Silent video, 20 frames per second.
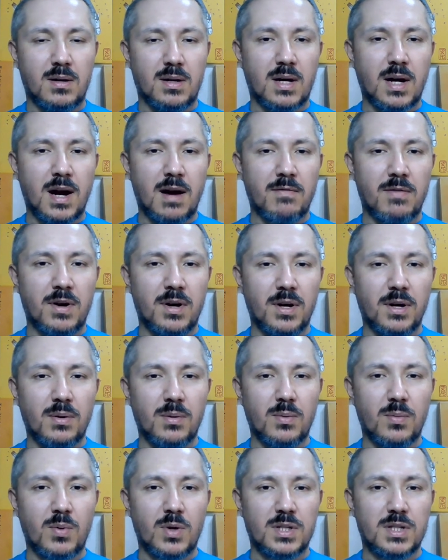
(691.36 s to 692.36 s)

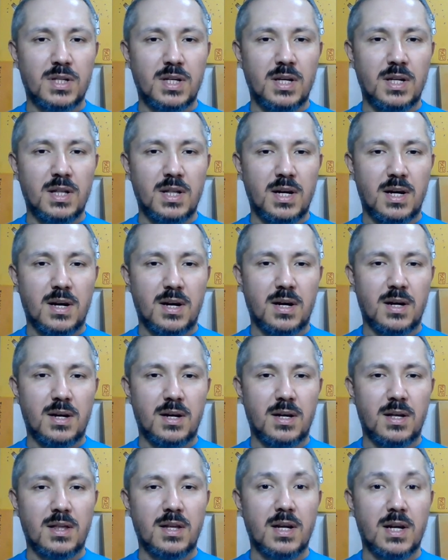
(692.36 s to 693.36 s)
covering what's in there
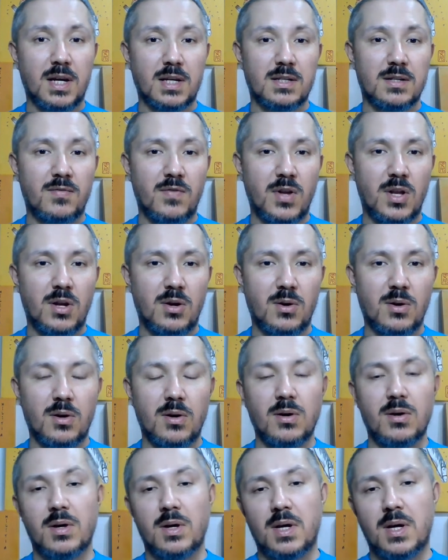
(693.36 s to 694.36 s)
in the next
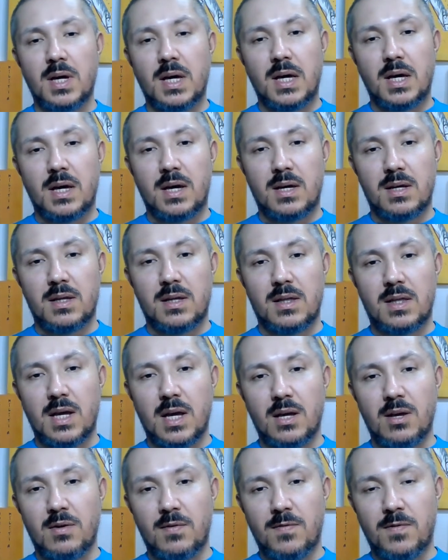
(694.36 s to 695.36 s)
video.
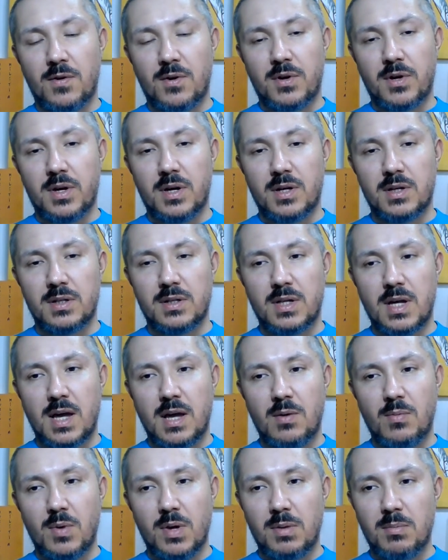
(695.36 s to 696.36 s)
Thank you for
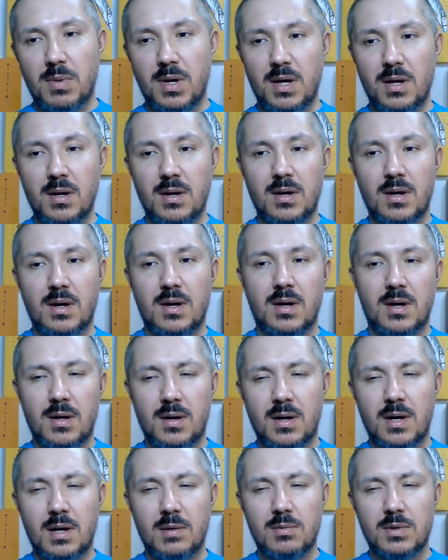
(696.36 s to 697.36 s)
staying with me.
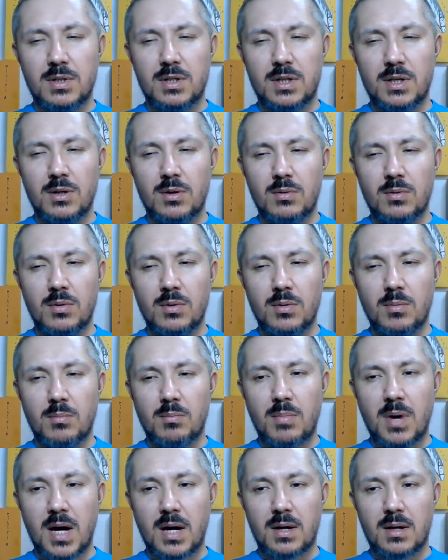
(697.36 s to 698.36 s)
I will see you
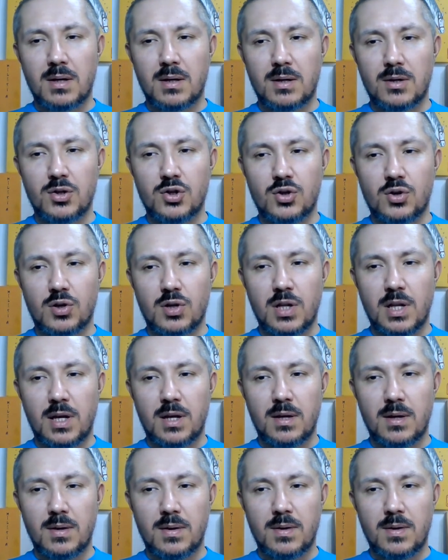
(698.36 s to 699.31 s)
back shortly.